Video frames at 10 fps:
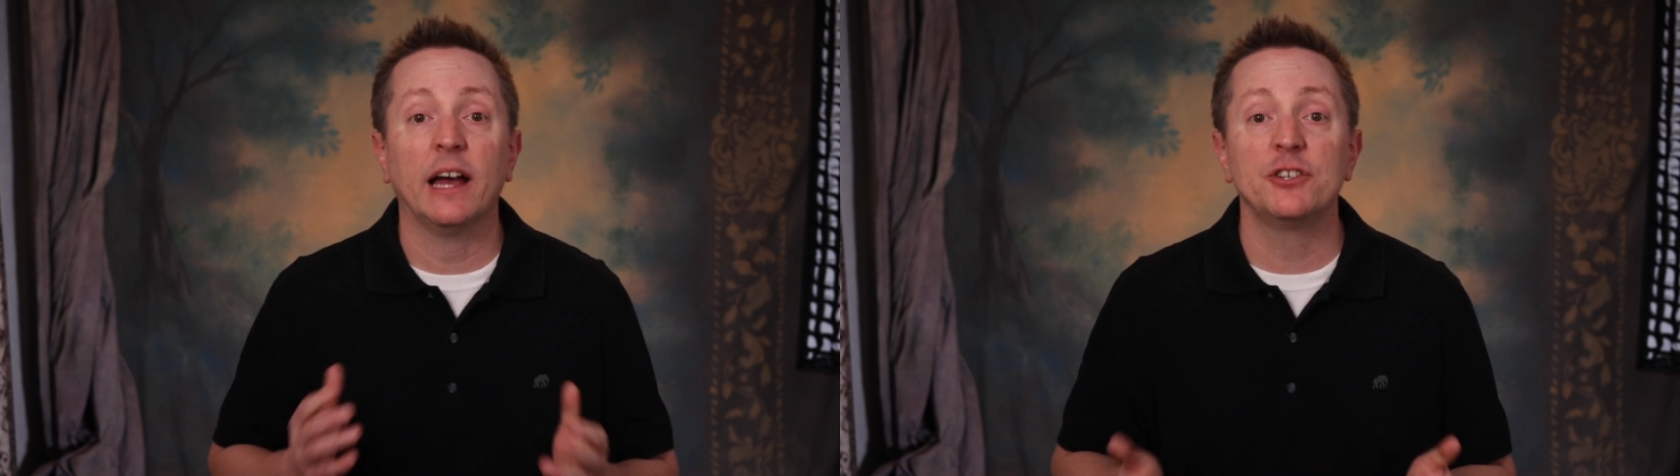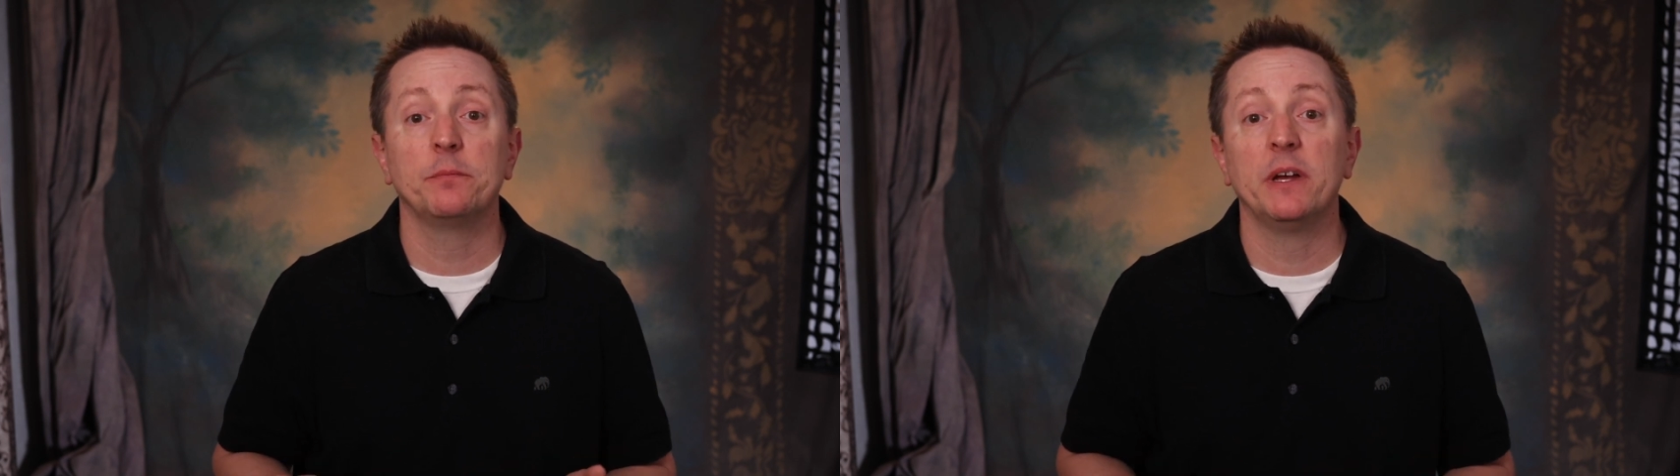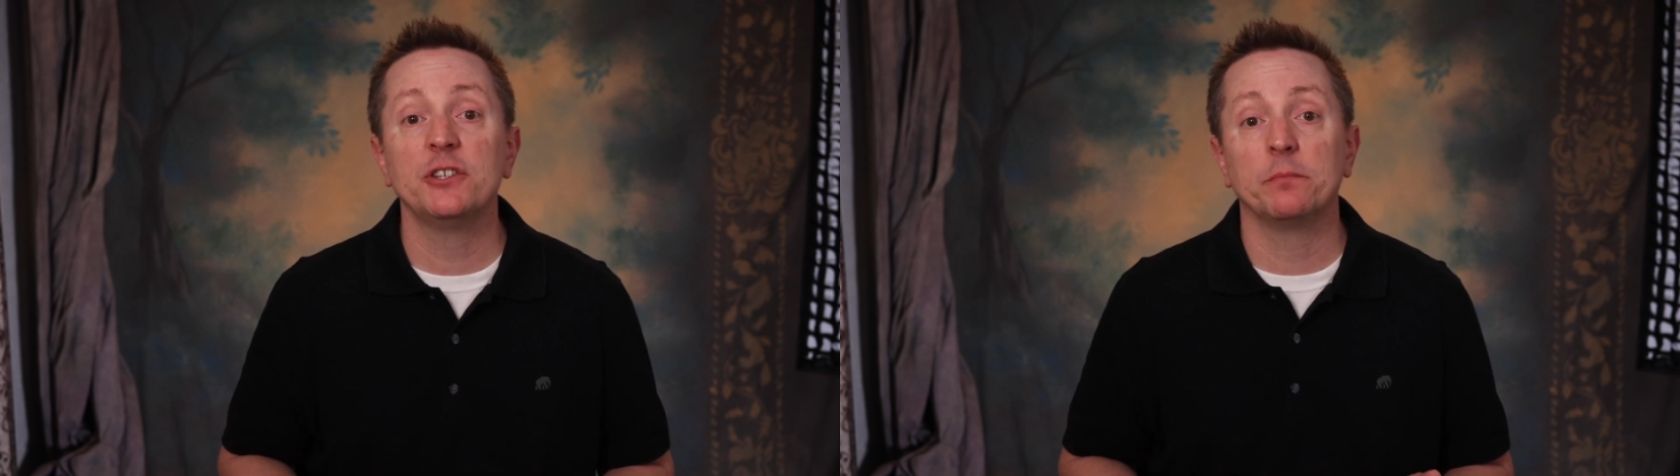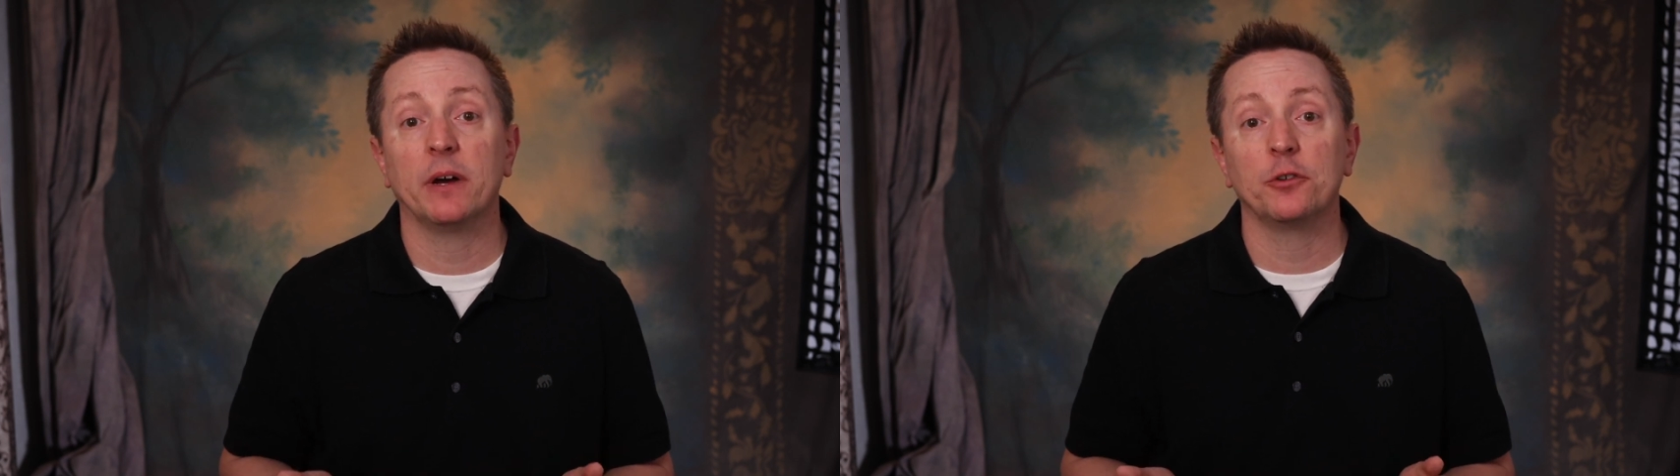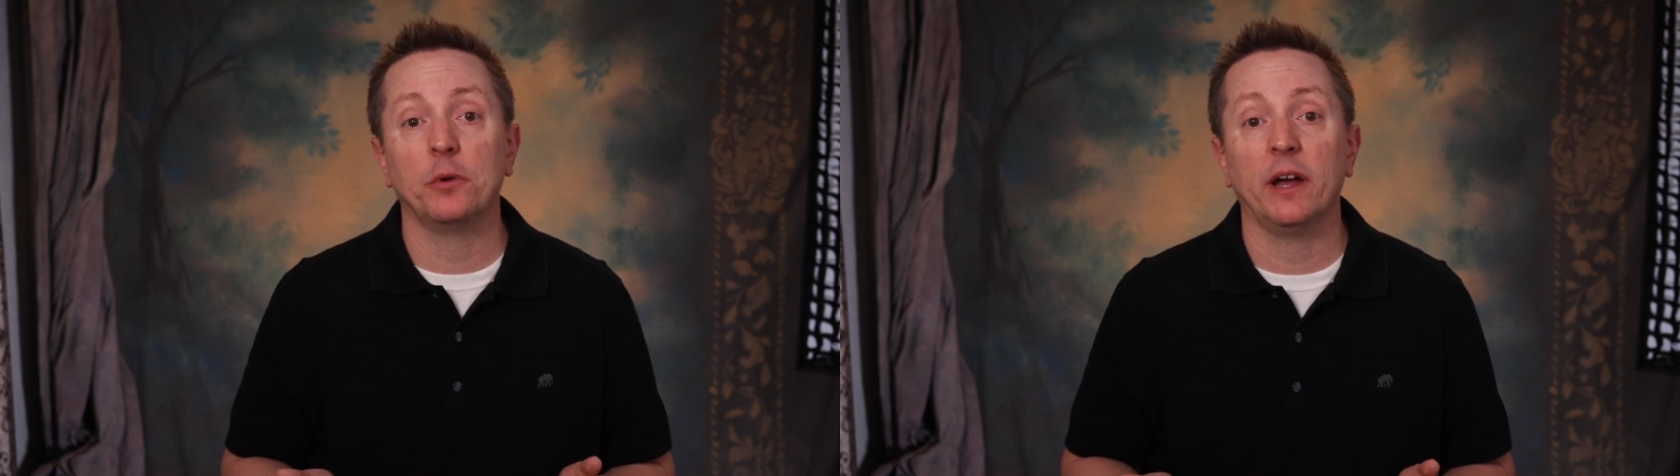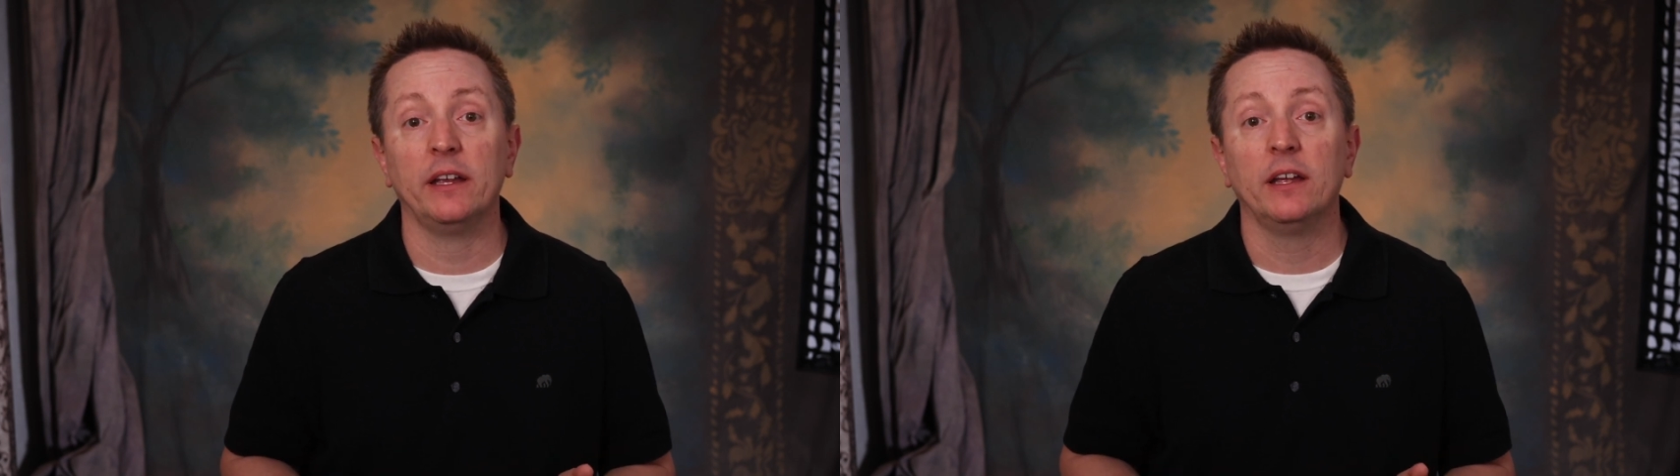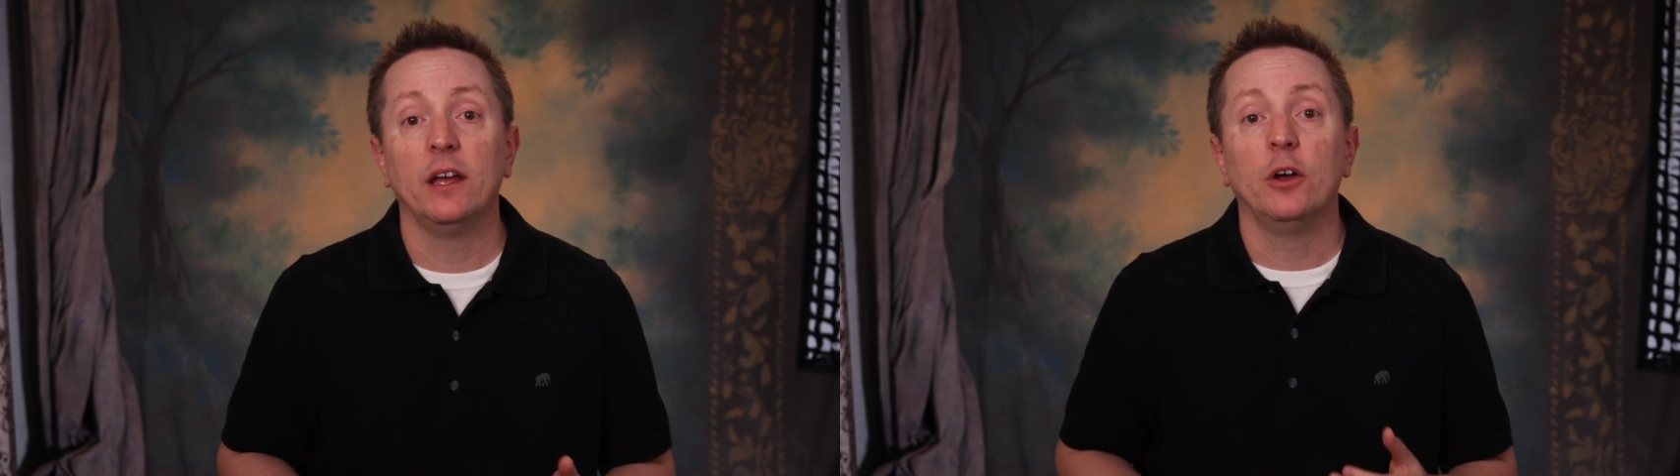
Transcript: I should mention, by the way,